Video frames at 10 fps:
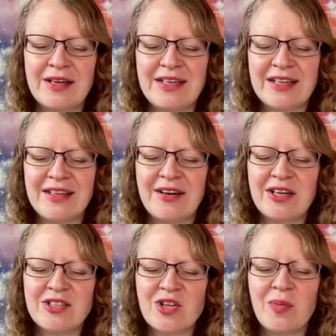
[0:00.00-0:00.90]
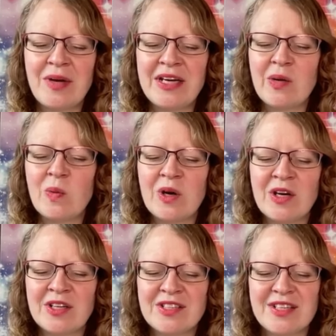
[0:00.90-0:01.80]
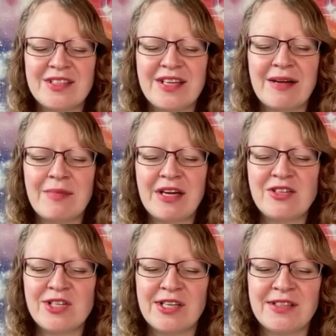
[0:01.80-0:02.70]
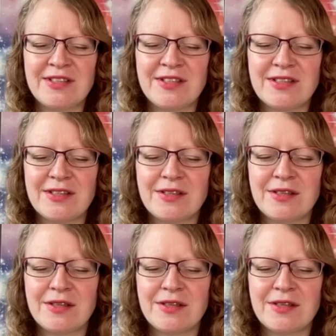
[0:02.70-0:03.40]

And yet there are so many worlds and dimensions,